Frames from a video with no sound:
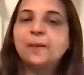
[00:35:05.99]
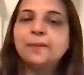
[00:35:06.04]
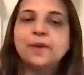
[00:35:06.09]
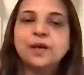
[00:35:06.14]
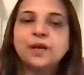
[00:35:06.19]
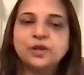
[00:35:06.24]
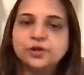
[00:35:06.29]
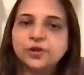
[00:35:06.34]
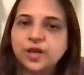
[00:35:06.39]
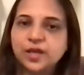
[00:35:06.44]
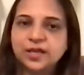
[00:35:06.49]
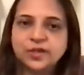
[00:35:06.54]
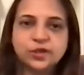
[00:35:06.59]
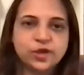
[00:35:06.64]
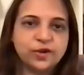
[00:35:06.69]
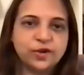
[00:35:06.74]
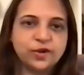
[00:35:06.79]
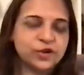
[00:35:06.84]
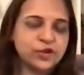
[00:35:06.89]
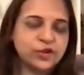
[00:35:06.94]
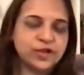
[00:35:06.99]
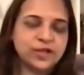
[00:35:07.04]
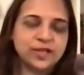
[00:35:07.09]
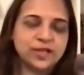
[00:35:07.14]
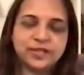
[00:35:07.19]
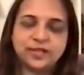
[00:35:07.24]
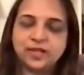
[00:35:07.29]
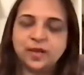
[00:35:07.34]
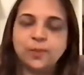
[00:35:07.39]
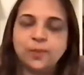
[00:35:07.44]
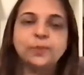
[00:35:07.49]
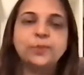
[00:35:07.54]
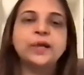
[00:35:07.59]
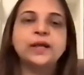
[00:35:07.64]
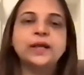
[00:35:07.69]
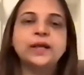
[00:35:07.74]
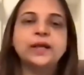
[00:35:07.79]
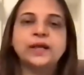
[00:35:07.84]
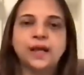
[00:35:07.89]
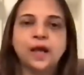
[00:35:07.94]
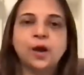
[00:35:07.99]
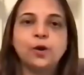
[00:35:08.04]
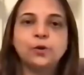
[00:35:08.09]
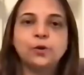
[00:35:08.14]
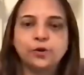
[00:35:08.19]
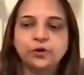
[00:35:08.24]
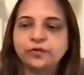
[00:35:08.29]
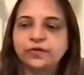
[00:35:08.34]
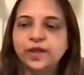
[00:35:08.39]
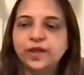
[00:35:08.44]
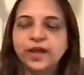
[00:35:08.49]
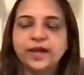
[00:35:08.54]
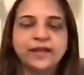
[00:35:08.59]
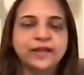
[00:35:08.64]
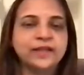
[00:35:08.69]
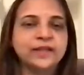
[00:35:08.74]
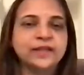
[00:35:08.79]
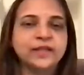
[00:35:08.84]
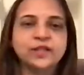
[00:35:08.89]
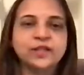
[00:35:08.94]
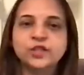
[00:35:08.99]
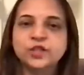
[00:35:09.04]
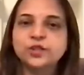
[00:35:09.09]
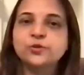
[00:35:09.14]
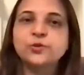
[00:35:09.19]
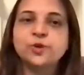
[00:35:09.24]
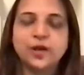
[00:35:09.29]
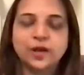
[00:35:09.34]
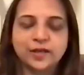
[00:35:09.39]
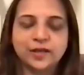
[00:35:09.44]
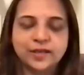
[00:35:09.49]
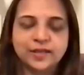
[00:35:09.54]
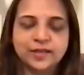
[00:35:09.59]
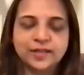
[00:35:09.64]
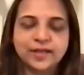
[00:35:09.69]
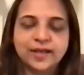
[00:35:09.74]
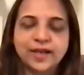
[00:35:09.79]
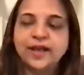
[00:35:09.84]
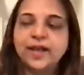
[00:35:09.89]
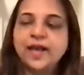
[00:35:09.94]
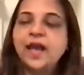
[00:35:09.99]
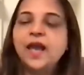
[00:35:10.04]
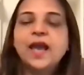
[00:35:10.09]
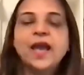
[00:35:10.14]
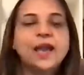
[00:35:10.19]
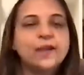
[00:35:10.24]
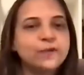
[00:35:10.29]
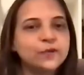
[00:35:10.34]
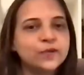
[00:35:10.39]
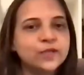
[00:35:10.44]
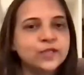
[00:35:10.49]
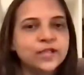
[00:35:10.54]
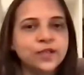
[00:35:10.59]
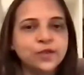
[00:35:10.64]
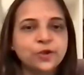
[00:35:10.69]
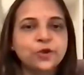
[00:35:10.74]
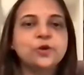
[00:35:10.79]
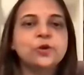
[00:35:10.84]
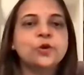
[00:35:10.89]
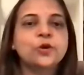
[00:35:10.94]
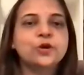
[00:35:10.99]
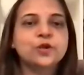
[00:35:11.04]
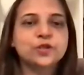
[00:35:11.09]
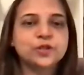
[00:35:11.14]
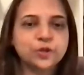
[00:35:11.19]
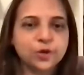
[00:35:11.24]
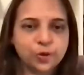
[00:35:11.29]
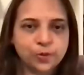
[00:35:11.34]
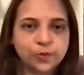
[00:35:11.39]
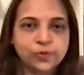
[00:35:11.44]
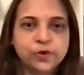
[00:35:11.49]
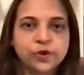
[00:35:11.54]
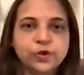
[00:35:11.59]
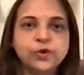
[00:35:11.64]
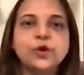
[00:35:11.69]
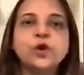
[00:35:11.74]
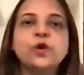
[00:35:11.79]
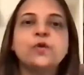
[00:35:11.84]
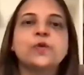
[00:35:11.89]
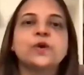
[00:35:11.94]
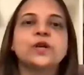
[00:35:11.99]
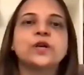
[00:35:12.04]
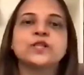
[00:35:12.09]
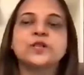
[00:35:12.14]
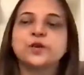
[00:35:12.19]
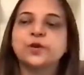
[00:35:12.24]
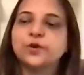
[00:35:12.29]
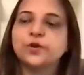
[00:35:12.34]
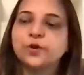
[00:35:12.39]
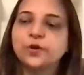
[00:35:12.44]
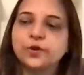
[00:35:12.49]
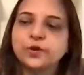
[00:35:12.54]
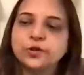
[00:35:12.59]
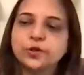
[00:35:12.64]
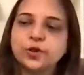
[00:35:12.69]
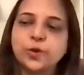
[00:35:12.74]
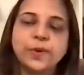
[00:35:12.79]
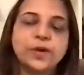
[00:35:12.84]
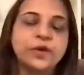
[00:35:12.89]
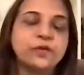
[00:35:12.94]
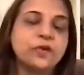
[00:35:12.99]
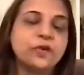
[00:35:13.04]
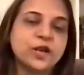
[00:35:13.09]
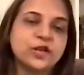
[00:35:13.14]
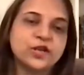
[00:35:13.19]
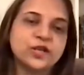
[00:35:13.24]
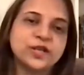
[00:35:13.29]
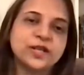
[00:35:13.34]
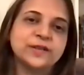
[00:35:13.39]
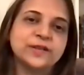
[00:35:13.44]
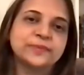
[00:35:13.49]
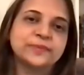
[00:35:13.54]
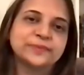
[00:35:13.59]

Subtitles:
But today's generation is completely out of that, and they just don't understand. Have you seen your horoscope? Do you know what is your horoscope and Rashi?